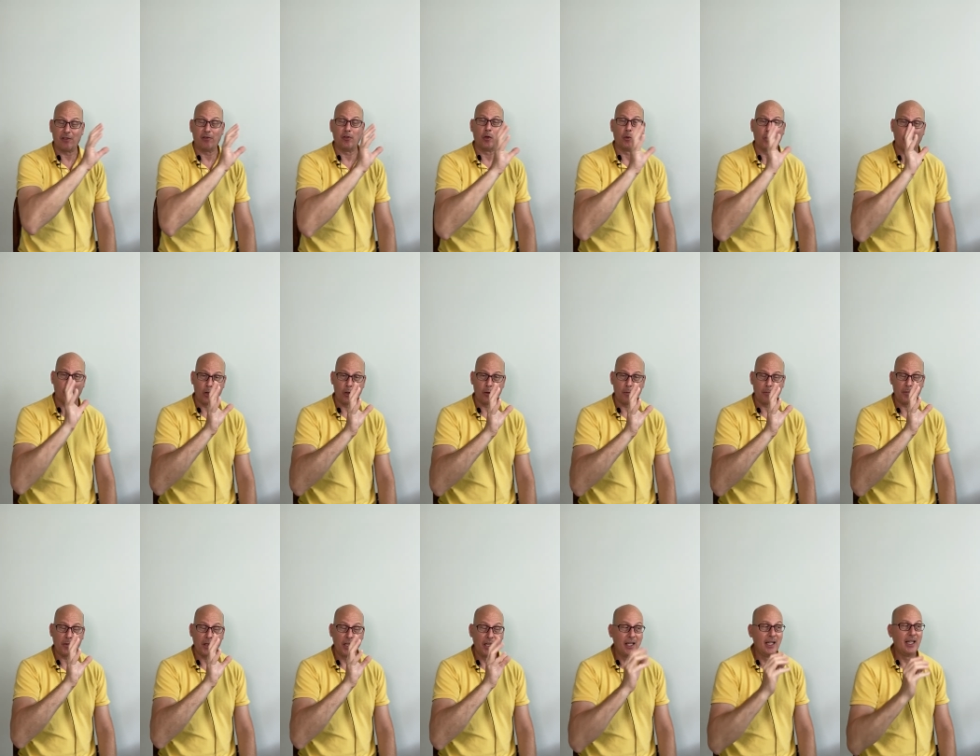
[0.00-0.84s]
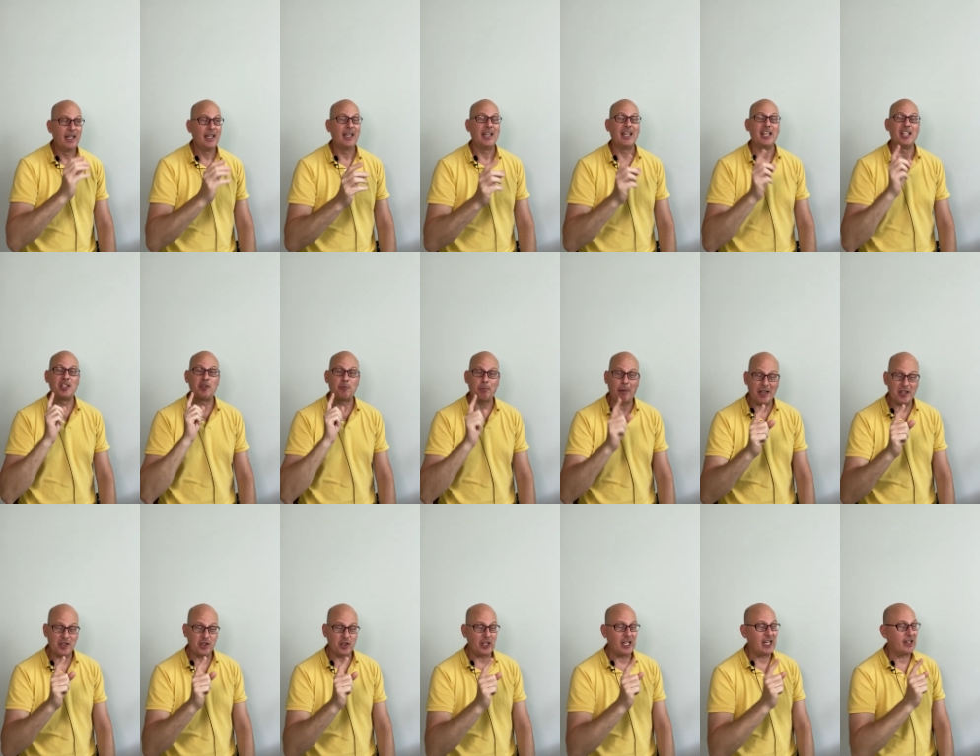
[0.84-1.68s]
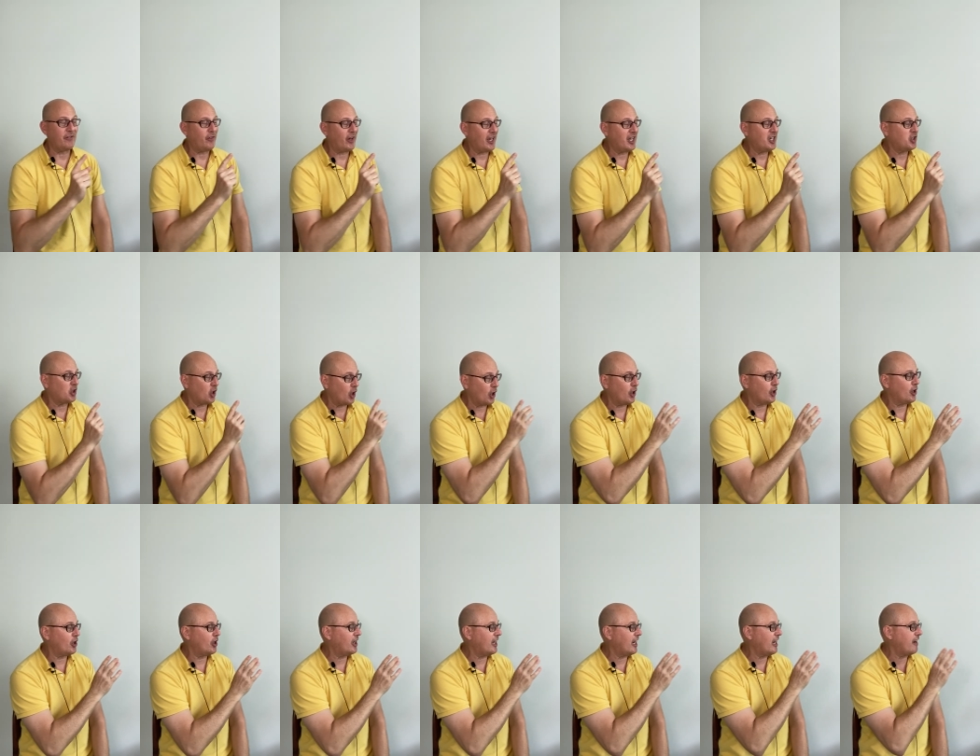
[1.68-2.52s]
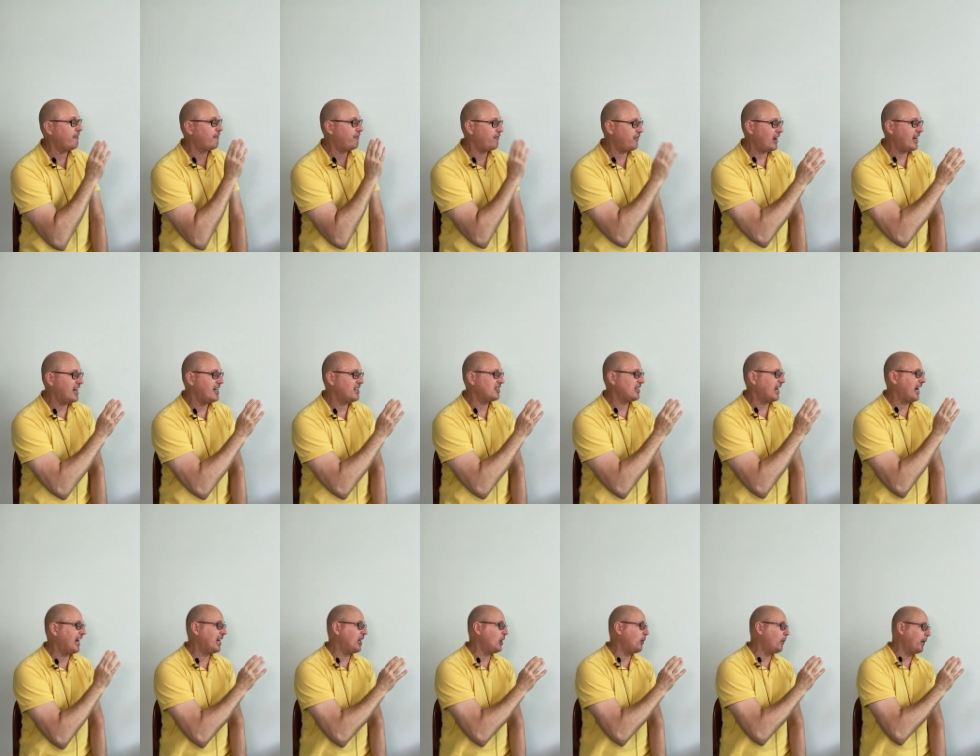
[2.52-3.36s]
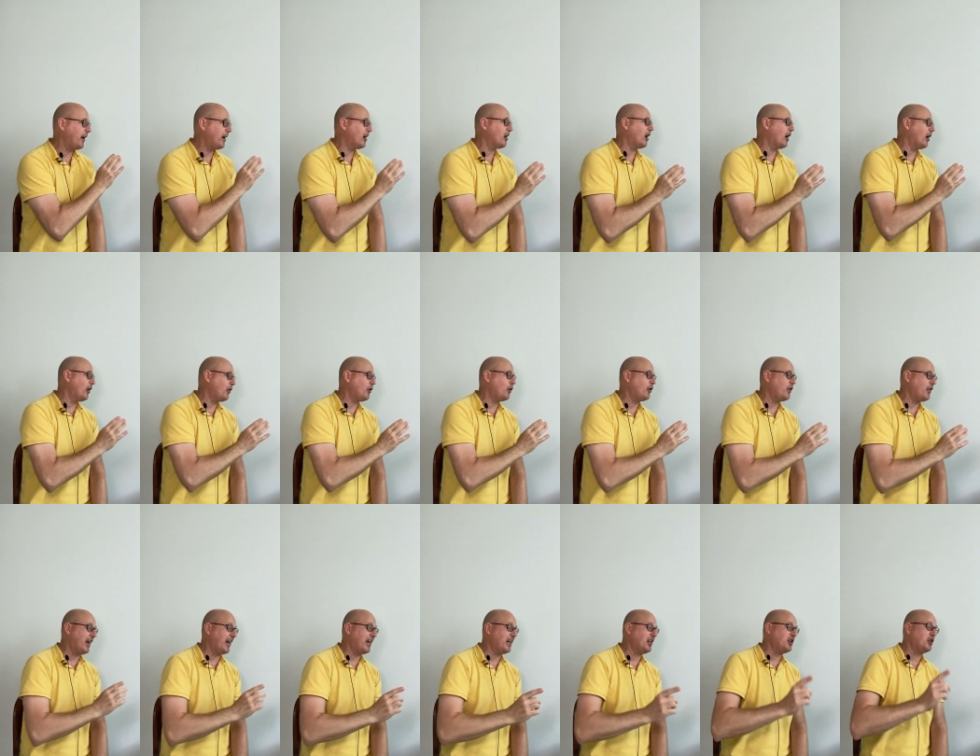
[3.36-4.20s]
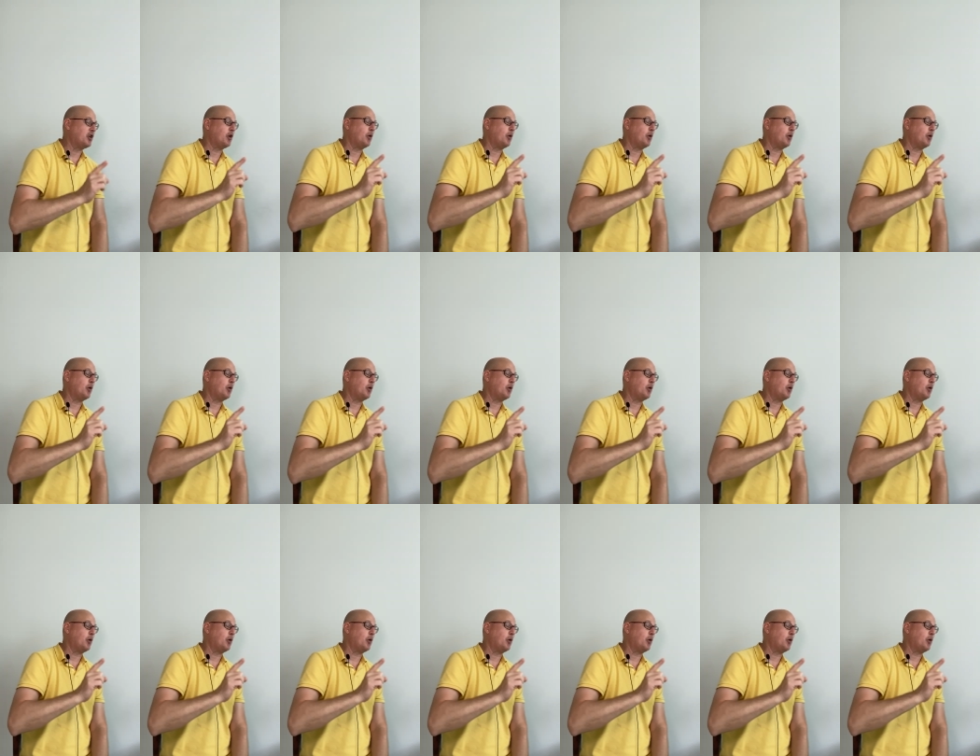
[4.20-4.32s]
of the room, especially if I turn and face anywhere other than